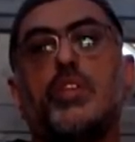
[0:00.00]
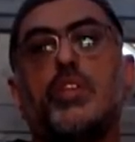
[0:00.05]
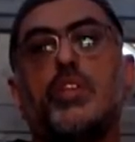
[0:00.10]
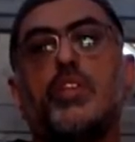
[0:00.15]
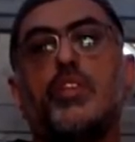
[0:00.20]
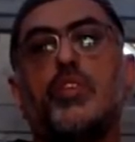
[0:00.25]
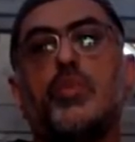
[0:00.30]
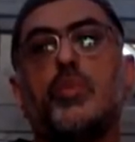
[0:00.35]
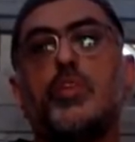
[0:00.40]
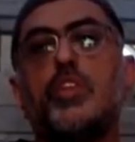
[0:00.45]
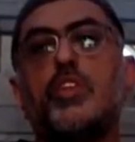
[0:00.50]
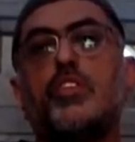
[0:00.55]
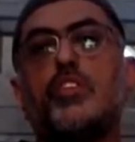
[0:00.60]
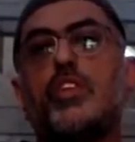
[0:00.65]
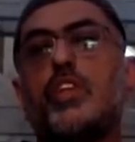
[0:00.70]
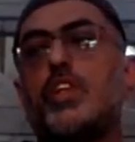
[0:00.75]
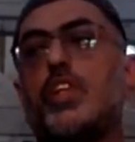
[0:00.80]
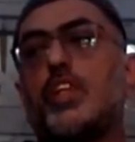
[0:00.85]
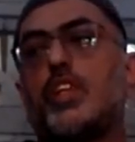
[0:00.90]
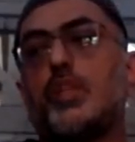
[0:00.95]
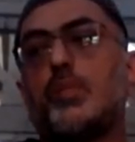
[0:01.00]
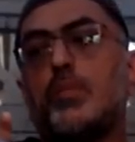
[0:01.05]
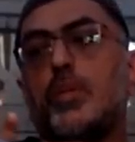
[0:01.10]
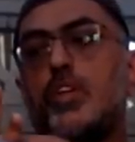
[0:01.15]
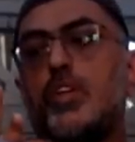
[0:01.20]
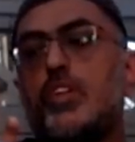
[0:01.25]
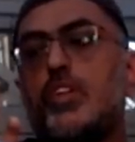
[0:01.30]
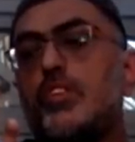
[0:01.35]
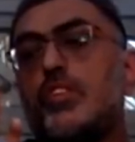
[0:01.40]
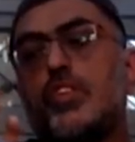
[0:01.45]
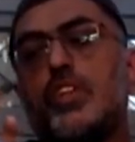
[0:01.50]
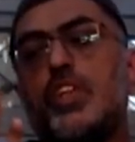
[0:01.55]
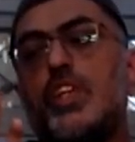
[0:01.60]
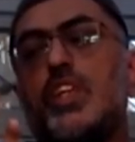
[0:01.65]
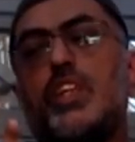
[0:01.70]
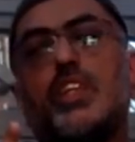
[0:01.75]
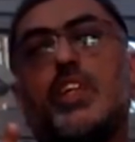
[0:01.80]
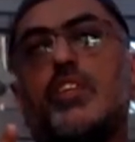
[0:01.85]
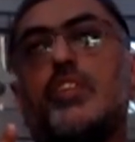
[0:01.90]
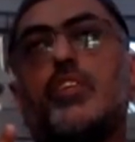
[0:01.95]
So when you say like the markers,
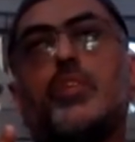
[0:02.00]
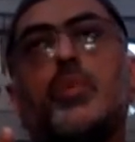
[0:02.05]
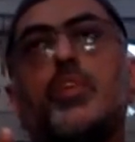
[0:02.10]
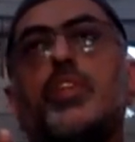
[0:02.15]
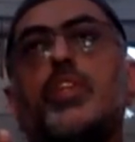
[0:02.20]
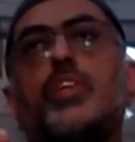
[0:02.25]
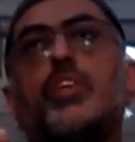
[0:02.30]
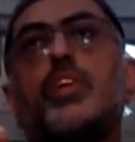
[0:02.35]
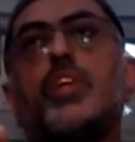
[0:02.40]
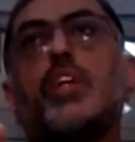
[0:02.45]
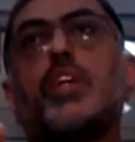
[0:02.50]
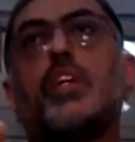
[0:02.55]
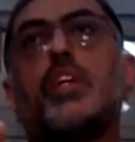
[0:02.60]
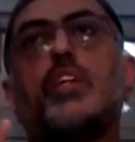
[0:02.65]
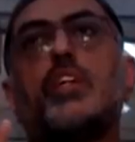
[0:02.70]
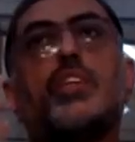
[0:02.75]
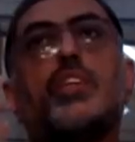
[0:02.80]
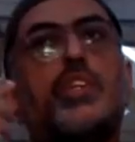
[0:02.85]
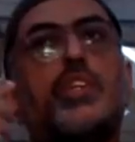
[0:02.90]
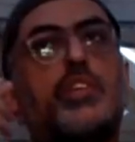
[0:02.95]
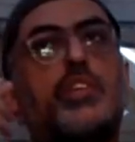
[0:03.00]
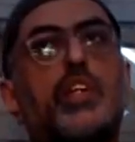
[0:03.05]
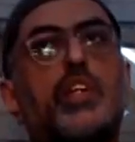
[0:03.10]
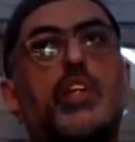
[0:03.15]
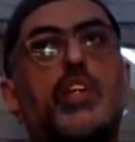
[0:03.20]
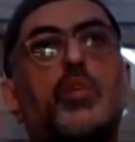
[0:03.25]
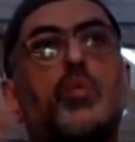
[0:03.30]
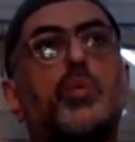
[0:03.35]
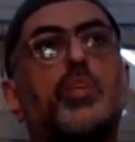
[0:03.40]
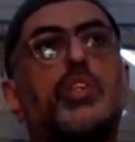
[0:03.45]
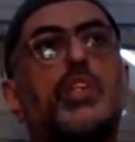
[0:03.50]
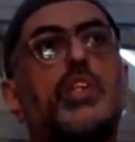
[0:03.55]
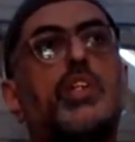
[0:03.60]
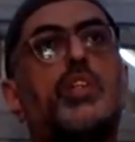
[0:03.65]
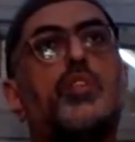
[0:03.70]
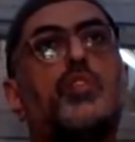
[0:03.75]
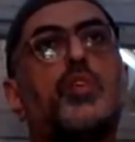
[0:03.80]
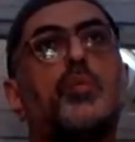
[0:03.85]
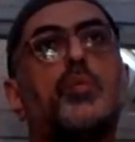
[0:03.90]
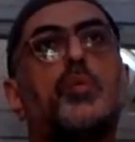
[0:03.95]
that's not what they're relying on. They're relying on what they
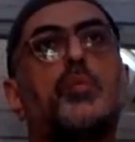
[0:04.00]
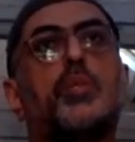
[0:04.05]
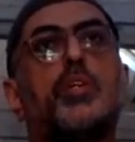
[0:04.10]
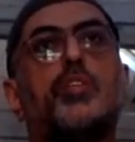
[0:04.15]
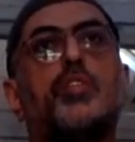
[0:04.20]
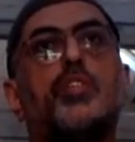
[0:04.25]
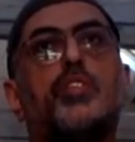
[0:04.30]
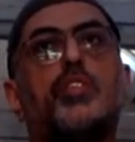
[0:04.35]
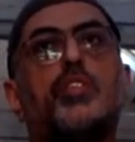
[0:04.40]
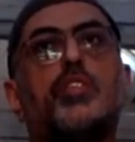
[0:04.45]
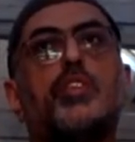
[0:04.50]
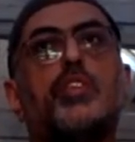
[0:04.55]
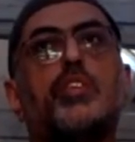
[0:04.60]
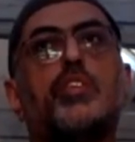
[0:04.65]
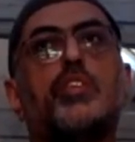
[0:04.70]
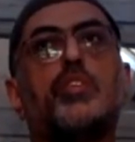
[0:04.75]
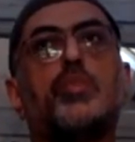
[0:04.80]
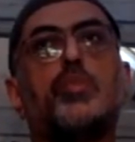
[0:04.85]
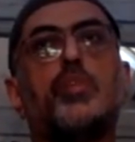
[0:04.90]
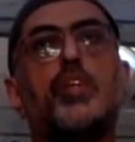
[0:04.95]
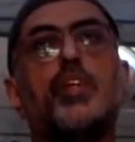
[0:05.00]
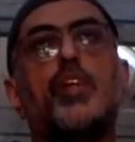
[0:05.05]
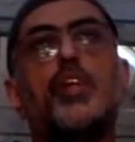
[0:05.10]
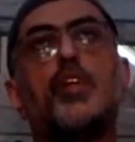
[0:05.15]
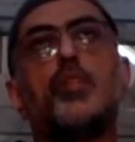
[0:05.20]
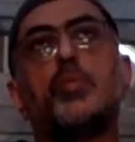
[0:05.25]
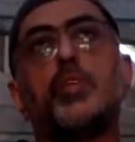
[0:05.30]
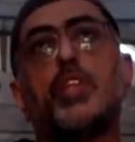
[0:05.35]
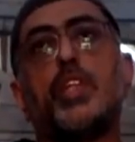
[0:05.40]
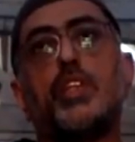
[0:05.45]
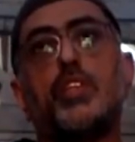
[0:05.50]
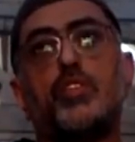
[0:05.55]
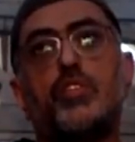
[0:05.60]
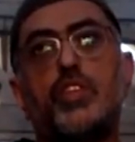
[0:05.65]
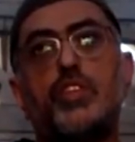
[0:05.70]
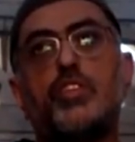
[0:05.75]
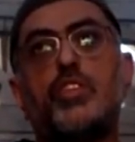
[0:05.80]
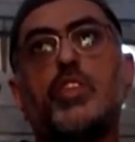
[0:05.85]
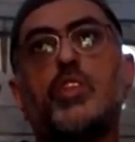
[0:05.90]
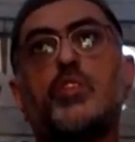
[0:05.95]
heard from the Prophet. But then the
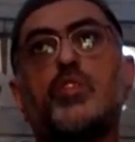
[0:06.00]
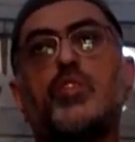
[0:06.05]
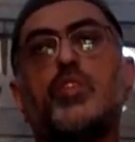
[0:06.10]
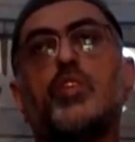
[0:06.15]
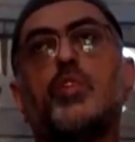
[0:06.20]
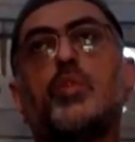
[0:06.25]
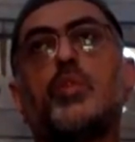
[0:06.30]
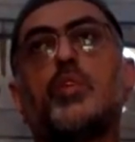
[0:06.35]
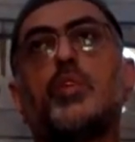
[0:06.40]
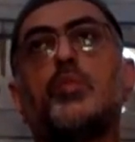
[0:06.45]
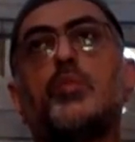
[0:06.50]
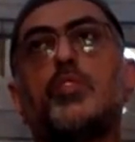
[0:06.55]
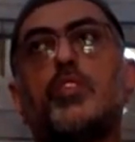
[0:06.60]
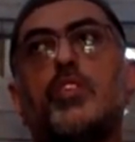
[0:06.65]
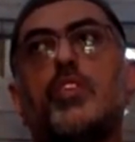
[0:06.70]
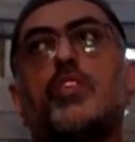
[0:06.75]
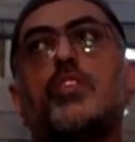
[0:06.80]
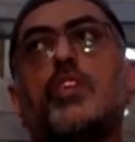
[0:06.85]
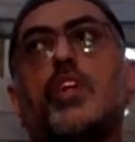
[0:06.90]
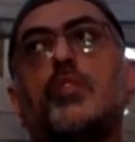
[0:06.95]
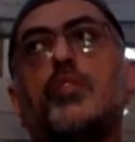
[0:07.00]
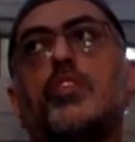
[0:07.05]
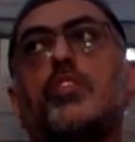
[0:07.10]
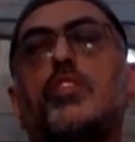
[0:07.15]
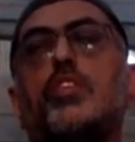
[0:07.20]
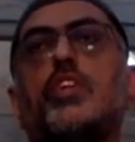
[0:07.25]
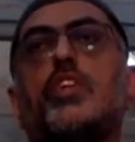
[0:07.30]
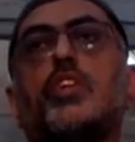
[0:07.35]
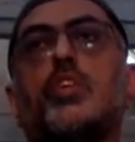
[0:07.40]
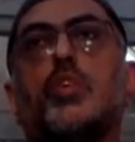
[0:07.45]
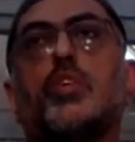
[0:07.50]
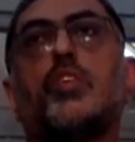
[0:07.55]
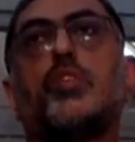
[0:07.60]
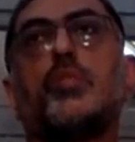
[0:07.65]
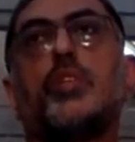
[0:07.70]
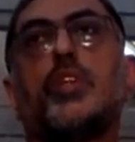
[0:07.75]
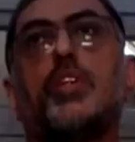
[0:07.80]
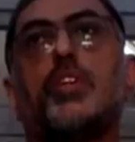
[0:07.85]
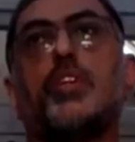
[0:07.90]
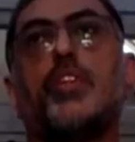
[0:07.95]
written form comes in the time to say
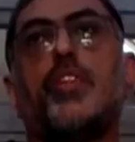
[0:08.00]
Uthman.